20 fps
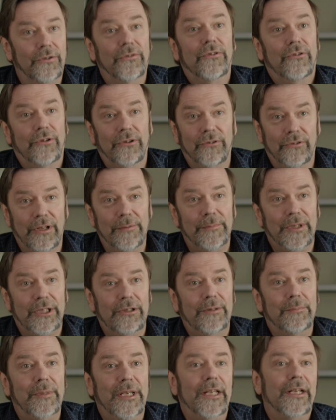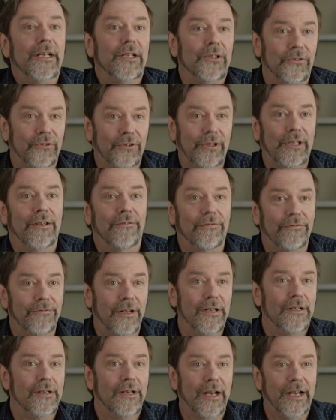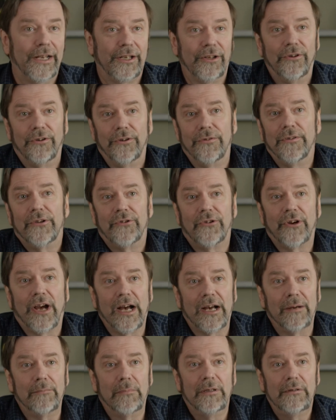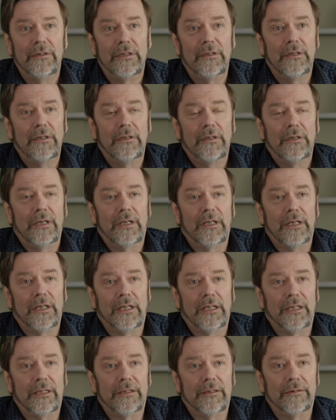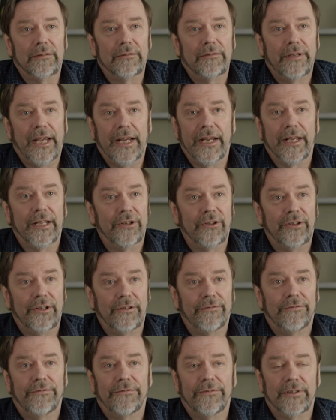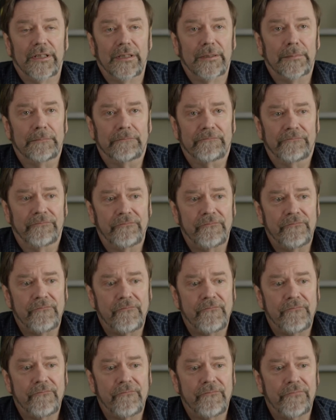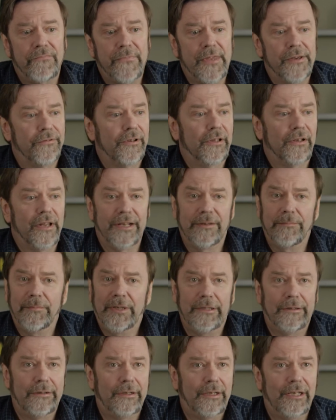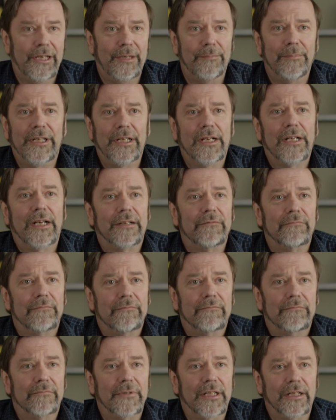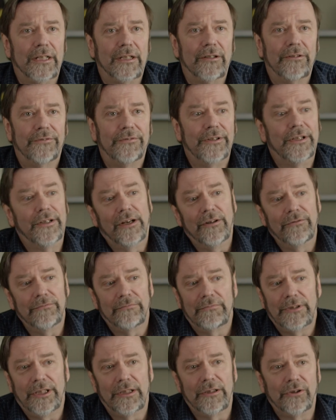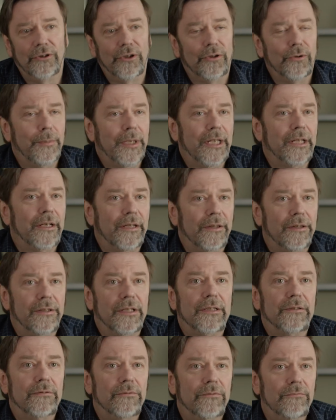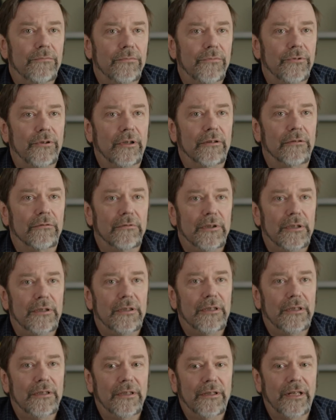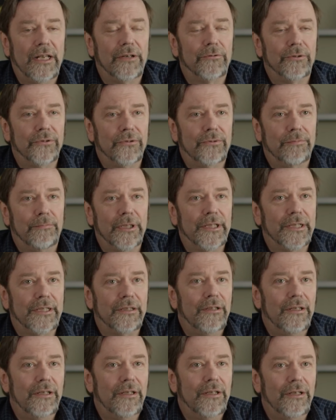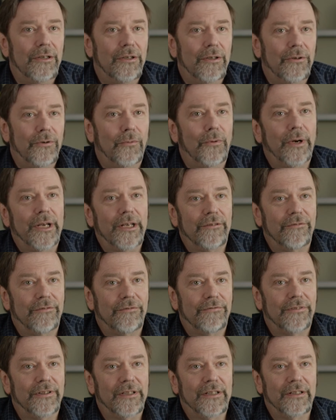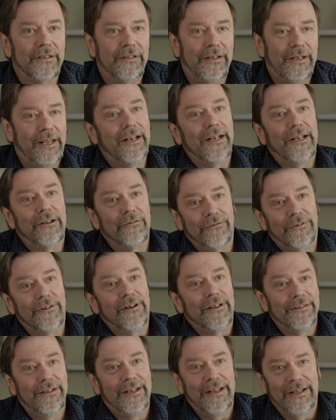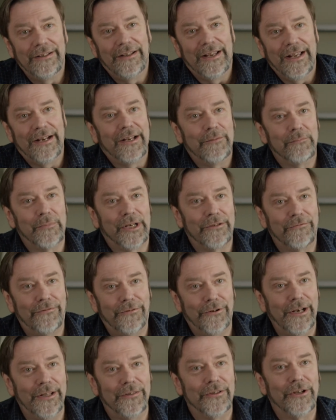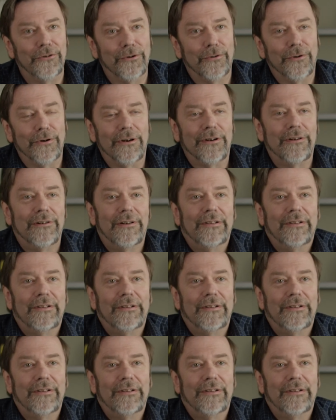just let me come in and see if I could do the job. And if you like me, you could keep me on. If you don't owe me anything. So that was my way of getting involved, getting my foot in the door,